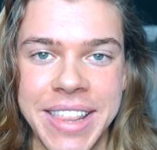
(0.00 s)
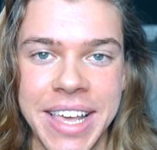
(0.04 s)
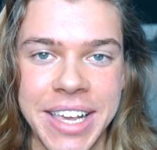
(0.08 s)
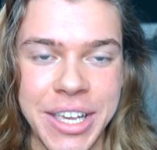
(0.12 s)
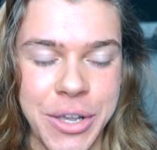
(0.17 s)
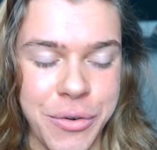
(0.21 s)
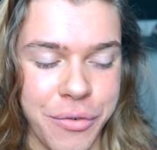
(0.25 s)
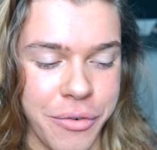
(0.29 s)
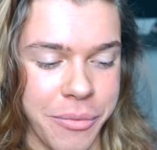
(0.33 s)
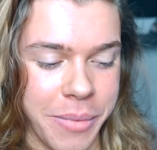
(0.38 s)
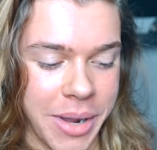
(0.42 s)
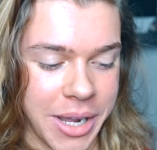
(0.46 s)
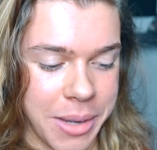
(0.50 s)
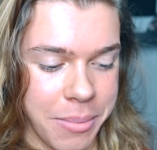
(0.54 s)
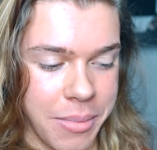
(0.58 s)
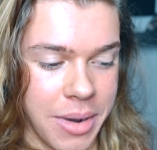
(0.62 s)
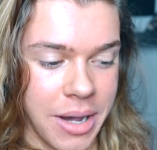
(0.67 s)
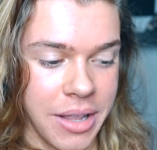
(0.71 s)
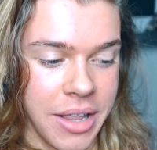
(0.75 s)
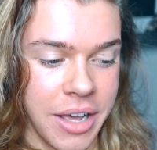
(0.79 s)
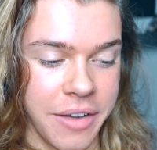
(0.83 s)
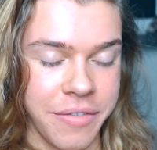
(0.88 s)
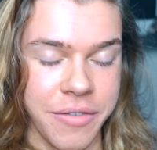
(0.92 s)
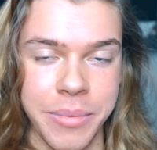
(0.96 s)
Thank you for making
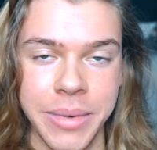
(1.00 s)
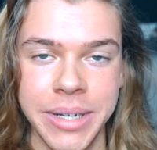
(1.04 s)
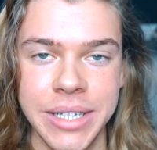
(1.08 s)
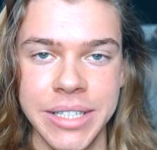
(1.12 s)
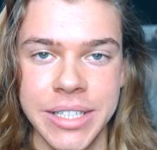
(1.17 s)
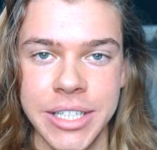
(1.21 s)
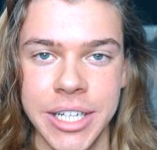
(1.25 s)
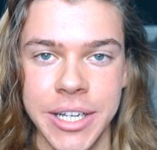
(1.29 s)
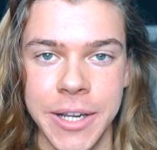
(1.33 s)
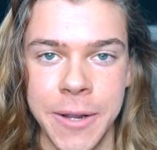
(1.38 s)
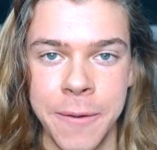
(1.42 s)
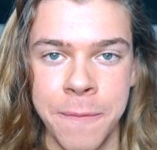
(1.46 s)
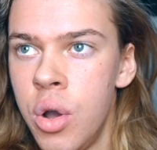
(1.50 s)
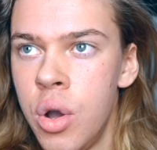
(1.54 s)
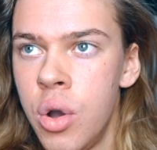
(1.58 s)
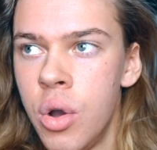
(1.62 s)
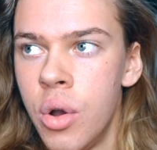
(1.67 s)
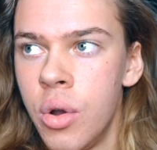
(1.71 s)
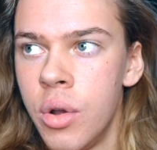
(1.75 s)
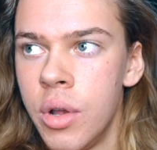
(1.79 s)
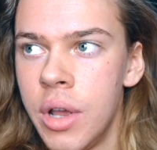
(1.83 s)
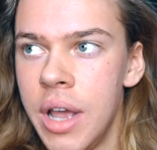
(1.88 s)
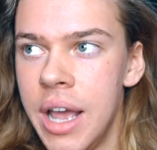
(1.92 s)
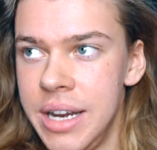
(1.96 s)
my life amazing.
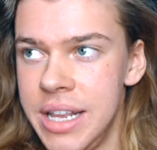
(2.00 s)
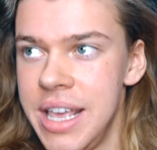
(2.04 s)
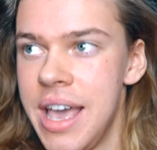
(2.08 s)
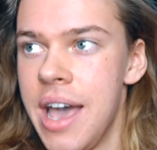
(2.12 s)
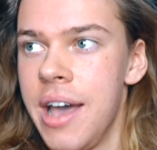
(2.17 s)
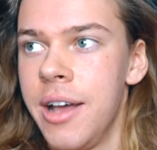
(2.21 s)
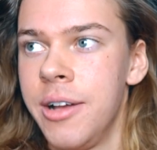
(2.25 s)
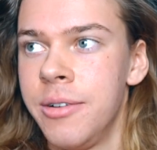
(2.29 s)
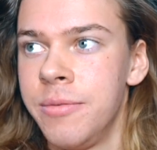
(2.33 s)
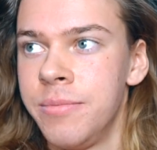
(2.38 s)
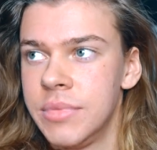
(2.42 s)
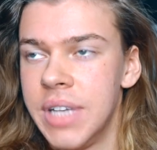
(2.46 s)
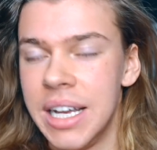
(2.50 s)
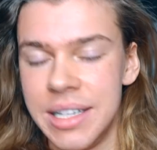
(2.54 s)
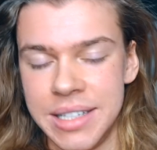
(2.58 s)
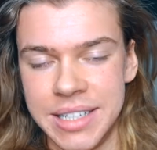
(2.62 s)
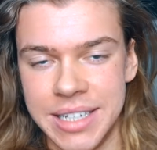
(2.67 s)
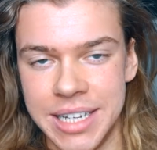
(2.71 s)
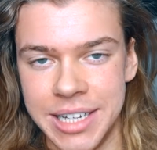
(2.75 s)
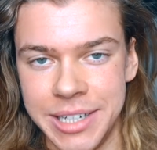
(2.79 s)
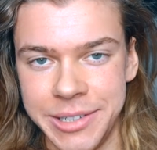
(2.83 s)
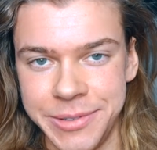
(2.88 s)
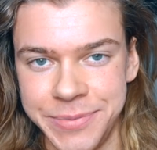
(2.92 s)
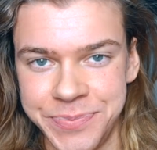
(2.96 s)
And yeah, that's
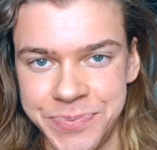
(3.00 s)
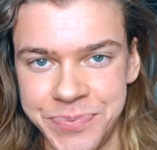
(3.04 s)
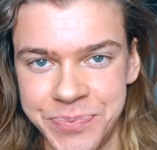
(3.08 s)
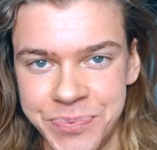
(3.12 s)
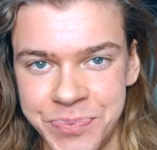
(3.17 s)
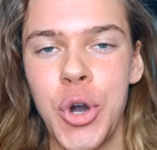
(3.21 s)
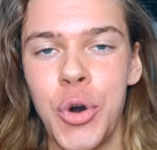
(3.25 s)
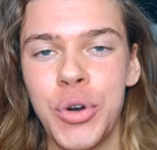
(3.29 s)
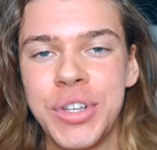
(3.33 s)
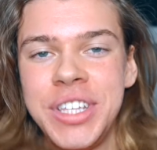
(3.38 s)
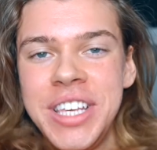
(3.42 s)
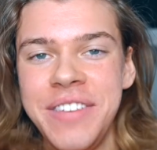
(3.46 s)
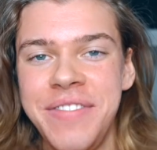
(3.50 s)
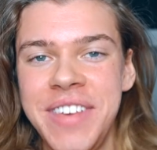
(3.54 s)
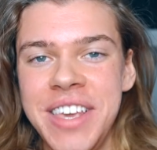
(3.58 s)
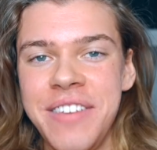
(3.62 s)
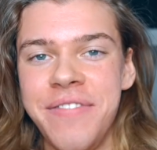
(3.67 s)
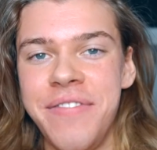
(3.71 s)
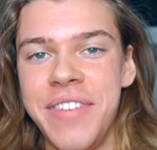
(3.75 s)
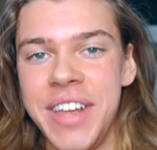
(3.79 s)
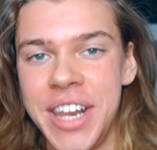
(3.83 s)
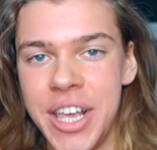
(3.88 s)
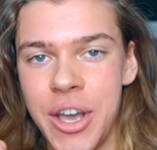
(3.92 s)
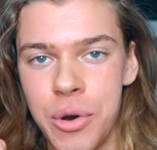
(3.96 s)
it.
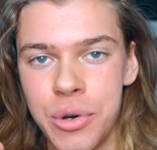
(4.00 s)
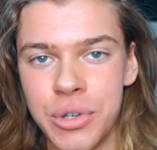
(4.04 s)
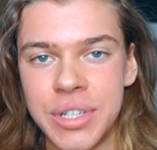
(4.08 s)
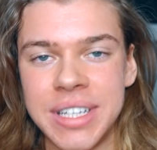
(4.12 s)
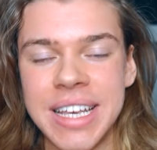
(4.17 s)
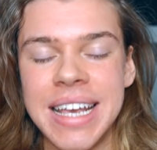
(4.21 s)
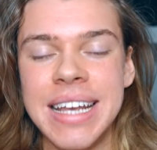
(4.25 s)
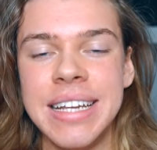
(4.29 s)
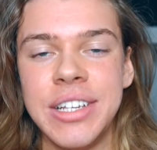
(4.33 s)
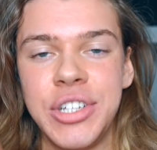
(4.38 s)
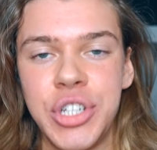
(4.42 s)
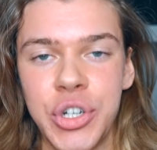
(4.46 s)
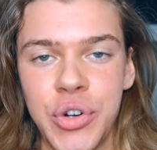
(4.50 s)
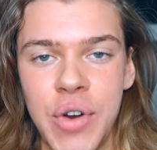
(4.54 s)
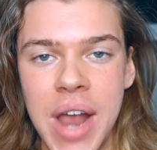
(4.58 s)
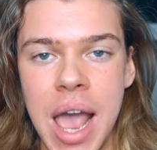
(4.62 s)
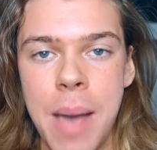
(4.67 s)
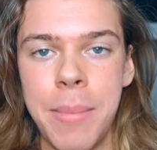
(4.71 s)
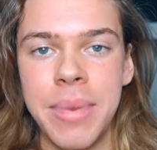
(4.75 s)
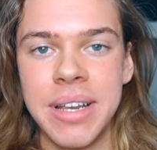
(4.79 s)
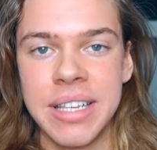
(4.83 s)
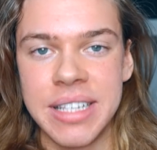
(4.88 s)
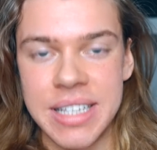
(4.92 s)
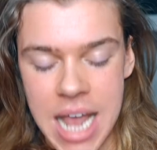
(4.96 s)
CokeTv videos,
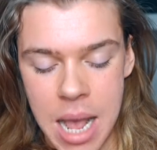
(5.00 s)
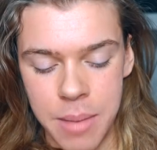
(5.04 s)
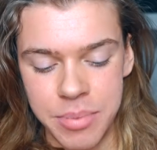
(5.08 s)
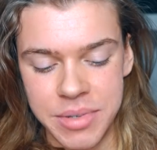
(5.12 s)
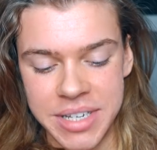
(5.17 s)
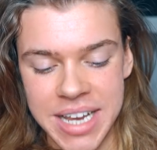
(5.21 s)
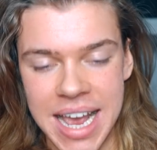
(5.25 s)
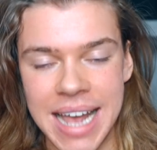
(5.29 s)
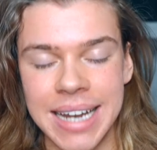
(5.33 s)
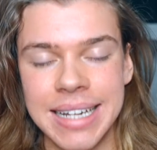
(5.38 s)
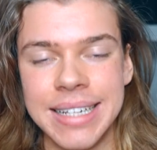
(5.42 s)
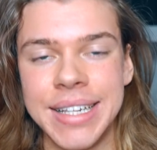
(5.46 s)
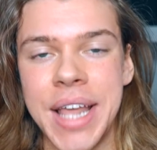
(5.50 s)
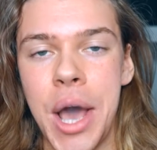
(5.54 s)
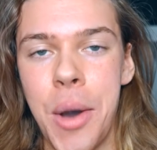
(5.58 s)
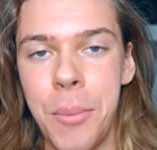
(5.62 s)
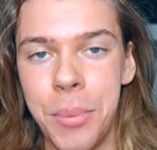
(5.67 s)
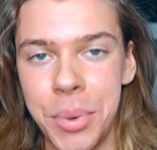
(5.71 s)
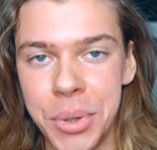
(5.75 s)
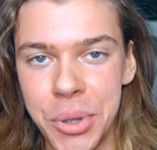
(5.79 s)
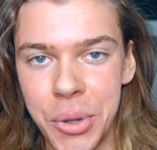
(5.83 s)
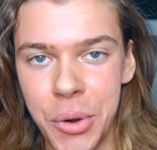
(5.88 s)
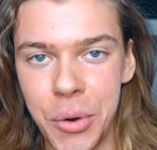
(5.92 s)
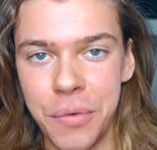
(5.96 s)
Instagram and Snapchat down
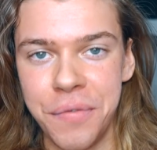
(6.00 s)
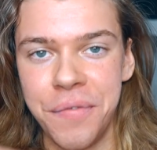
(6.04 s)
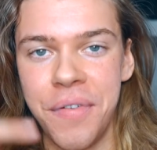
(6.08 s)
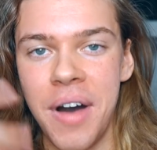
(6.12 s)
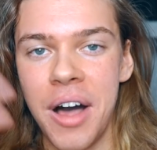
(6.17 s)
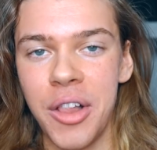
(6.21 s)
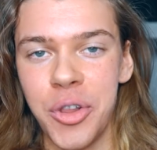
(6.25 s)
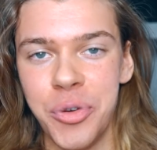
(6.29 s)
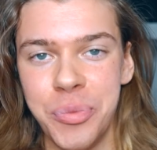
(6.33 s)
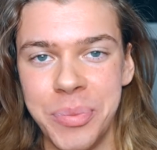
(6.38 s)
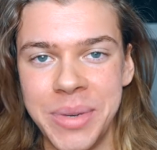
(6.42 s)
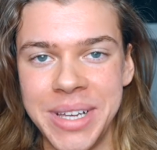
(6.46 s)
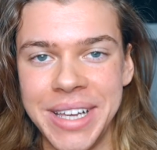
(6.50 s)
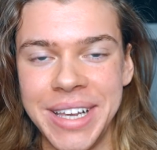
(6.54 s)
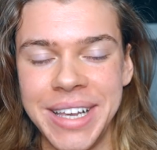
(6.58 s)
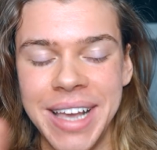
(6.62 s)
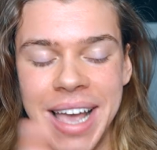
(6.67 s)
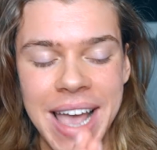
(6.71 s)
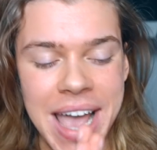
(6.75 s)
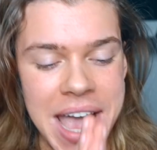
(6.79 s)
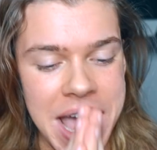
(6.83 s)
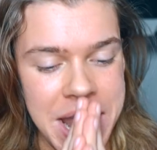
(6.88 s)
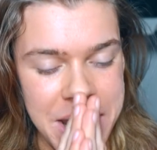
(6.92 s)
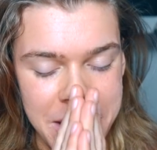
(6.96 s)
below. Follow me
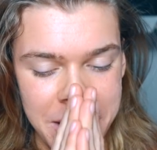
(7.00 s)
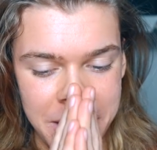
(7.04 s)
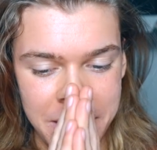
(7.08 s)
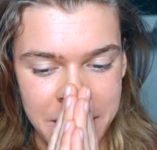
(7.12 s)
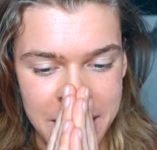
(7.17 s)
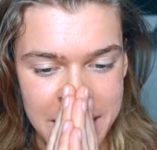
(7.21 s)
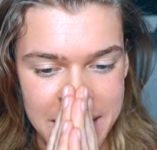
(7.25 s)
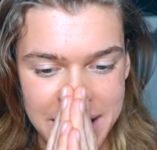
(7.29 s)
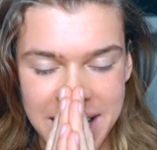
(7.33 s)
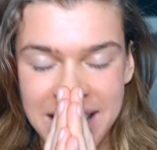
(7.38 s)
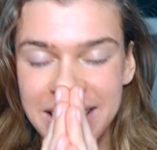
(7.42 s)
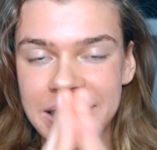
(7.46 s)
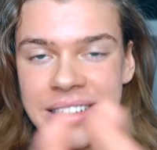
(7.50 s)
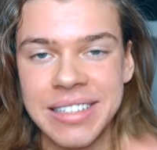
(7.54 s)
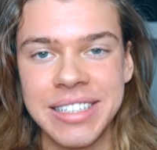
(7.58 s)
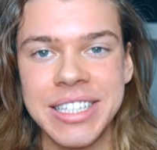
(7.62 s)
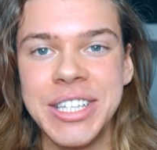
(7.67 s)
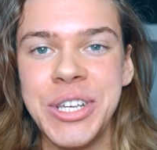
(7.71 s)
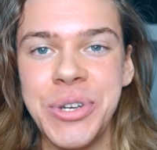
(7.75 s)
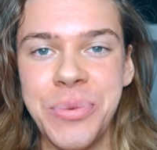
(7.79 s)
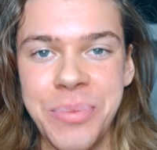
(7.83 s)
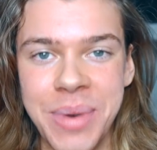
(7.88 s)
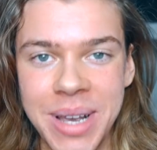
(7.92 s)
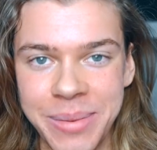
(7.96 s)
and I'll
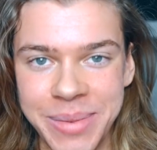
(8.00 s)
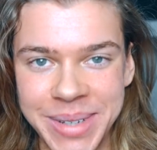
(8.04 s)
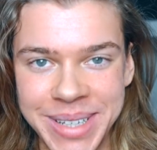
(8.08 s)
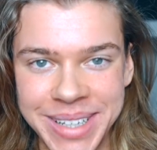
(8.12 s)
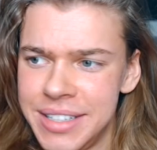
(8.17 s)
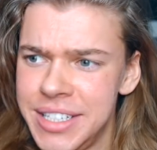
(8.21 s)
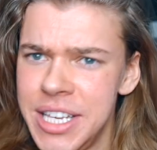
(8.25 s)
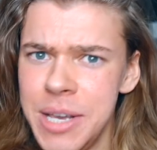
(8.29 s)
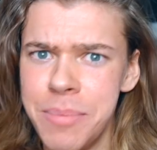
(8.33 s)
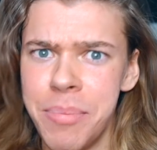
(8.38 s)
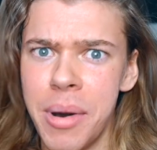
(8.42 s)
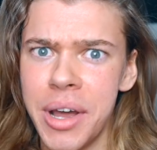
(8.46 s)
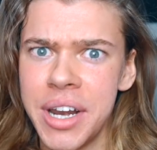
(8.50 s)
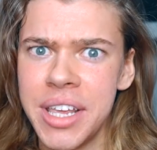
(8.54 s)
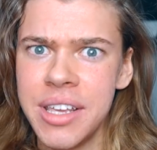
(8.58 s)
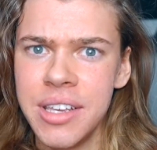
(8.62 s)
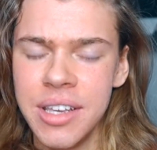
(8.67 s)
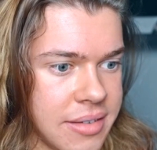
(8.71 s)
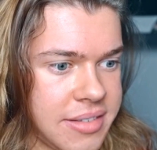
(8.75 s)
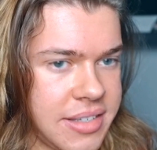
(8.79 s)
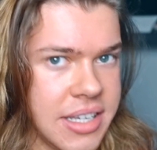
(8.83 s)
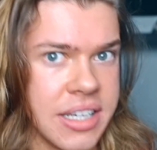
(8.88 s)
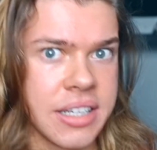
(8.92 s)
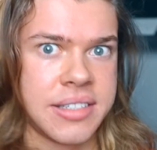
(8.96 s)
see you, baby. I'll see you, buddy.
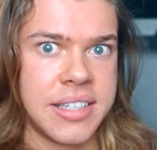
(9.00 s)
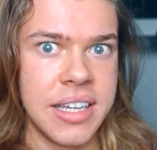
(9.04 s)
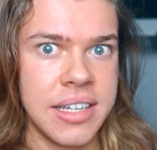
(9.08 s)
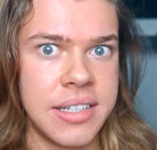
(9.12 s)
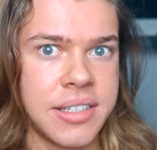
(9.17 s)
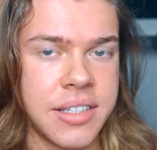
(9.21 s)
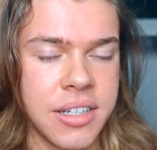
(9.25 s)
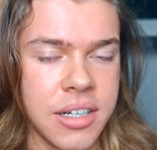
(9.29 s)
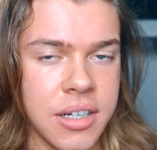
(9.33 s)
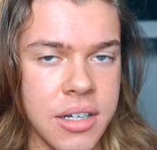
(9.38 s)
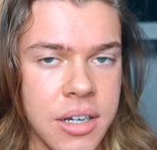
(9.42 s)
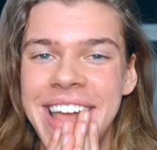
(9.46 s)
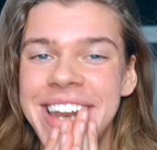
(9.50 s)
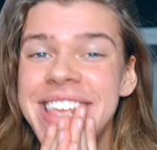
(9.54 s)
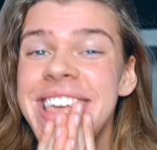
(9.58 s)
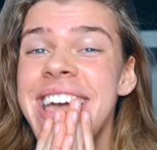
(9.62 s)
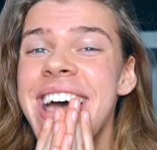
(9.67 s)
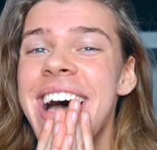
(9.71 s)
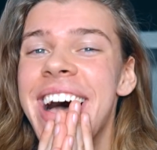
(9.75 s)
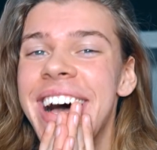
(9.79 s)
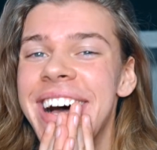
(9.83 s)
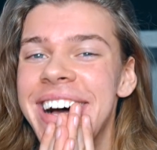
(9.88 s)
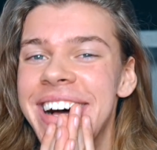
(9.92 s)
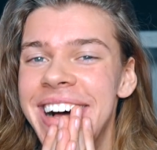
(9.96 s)
I'll see you, sister. And
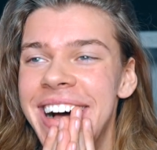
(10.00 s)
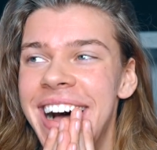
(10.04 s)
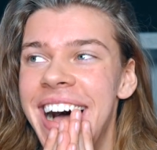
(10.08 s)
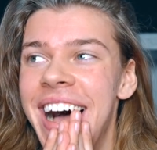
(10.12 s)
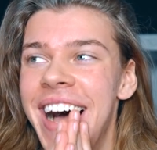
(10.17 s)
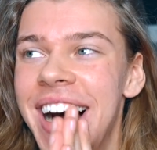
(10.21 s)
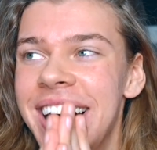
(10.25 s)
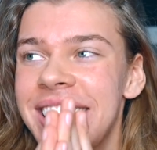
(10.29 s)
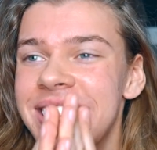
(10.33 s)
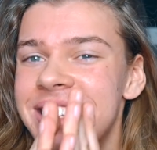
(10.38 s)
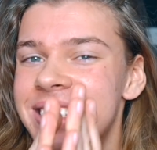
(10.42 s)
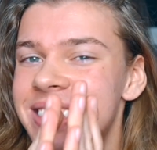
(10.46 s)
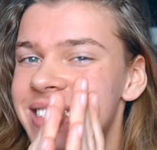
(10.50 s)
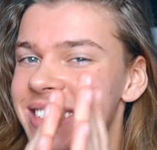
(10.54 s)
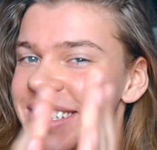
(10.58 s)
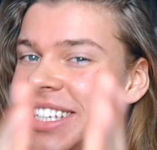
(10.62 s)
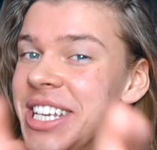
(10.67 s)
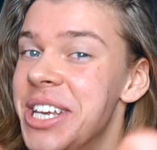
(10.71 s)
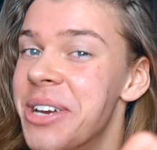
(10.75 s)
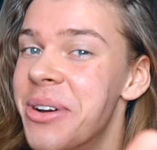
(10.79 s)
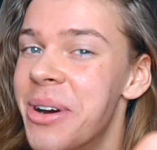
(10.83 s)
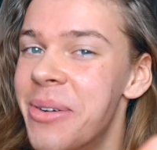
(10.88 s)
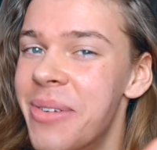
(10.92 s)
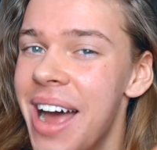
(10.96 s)
yeah, I'll
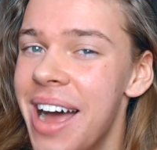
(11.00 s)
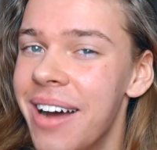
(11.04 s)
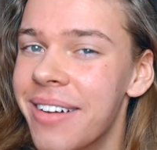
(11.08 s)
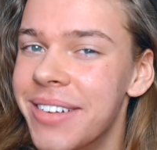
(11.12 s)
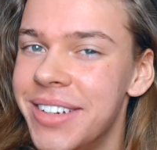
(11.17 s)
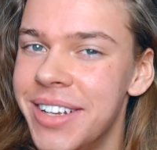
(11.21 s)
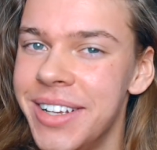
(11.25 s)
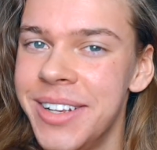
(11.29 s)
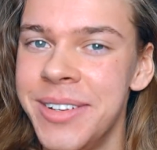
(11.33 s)
see you around.